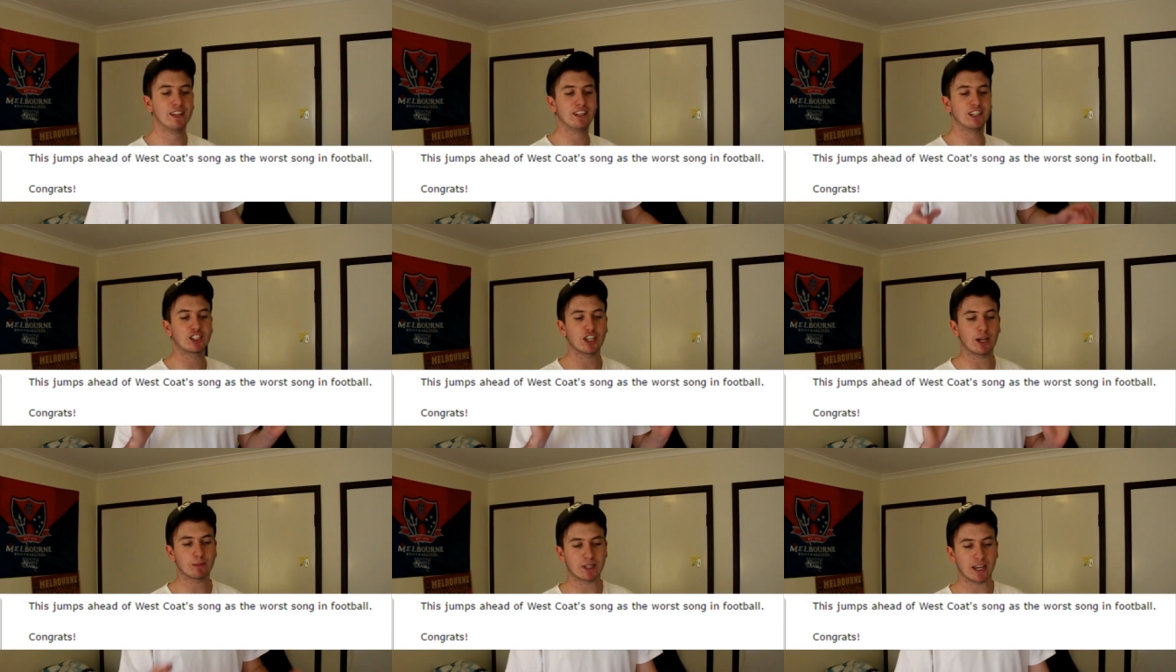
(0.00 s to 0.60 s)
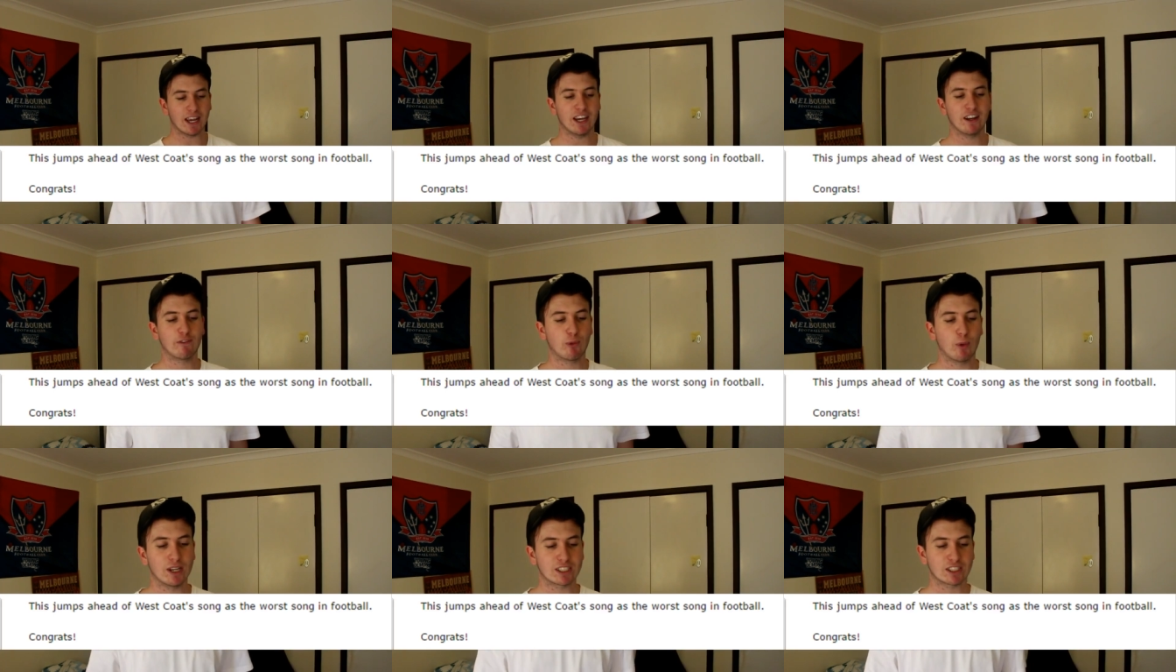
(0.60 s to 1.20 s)
This jumps ahead
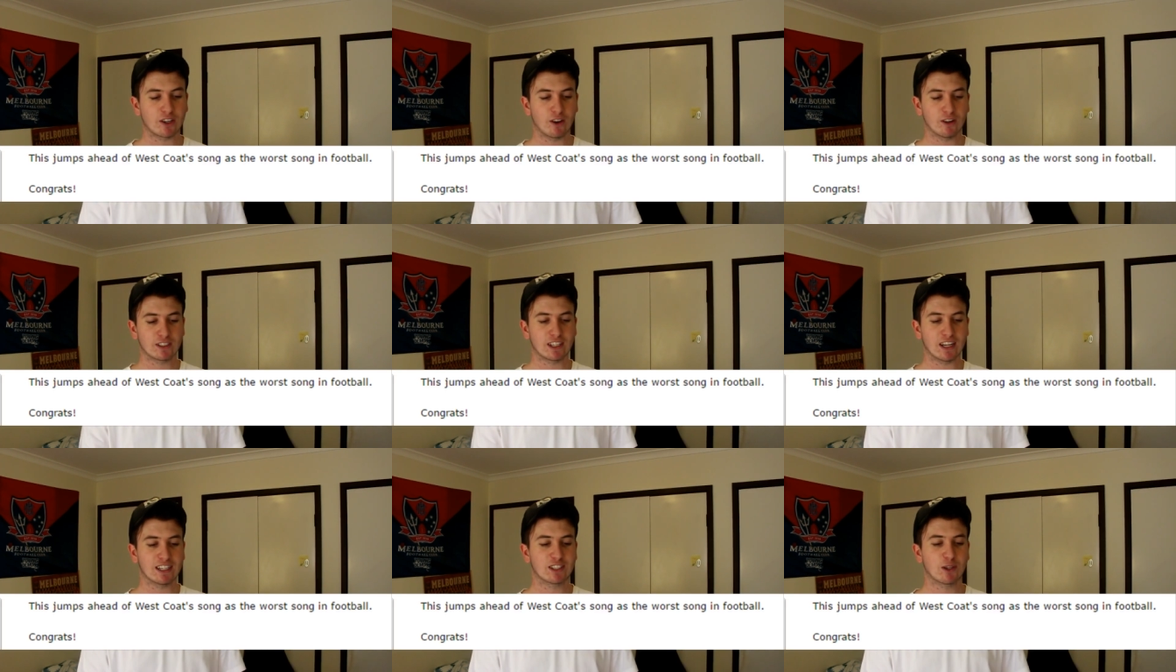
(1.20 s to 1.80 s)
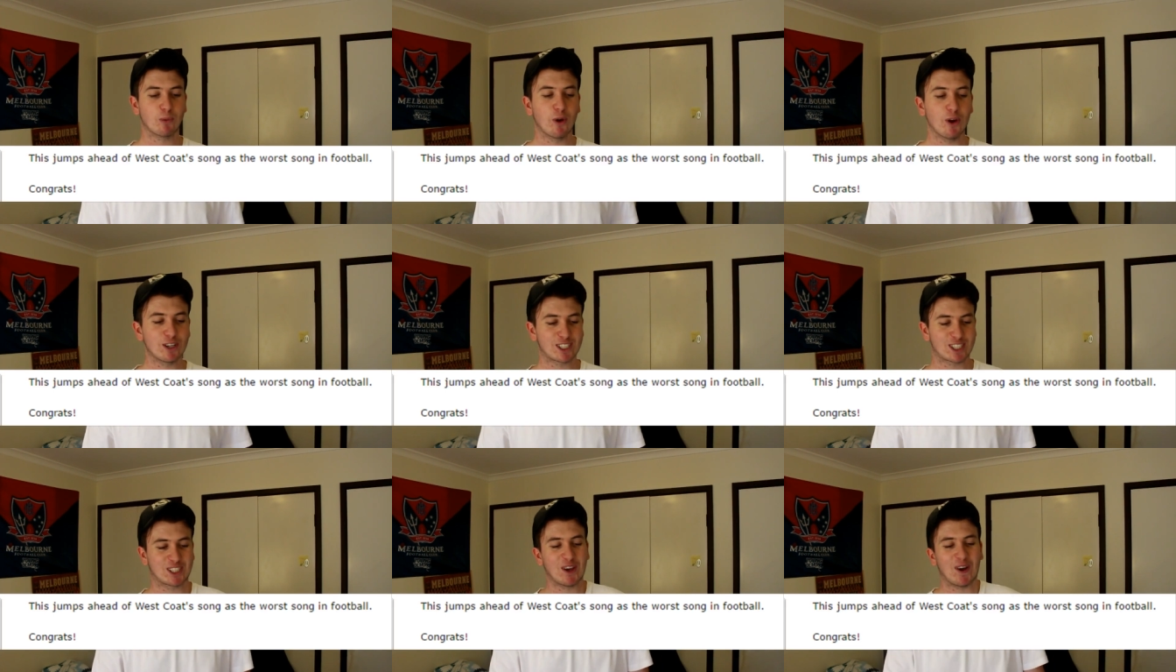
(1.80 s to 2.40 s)
of West Coast as the
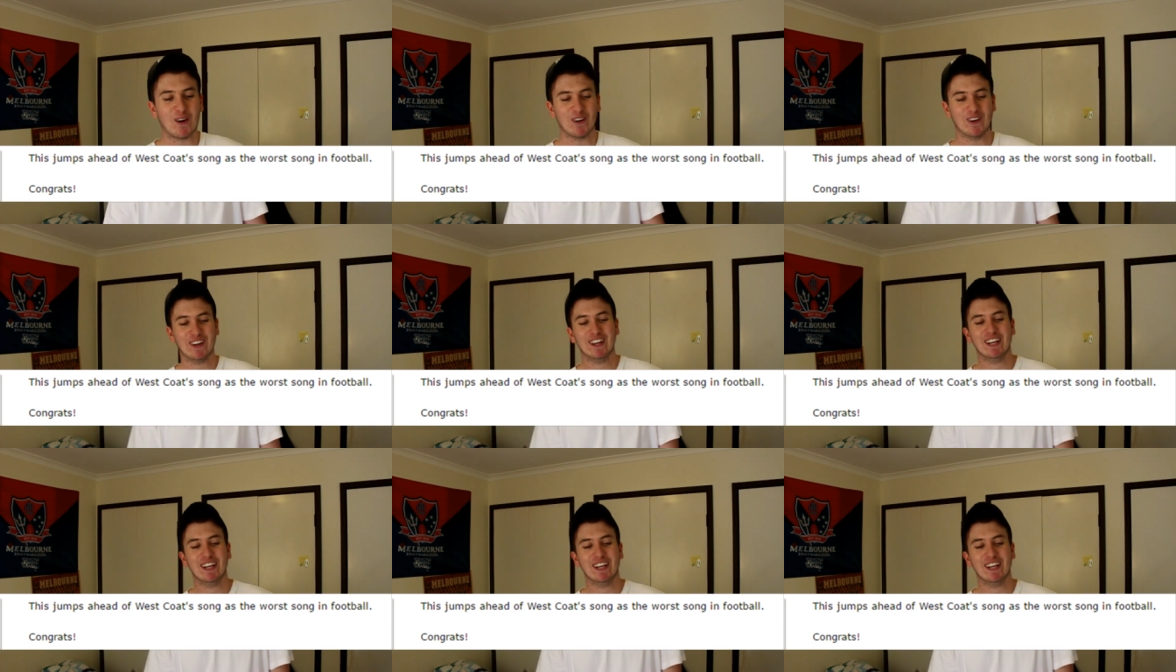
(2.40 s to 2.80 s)
worst song,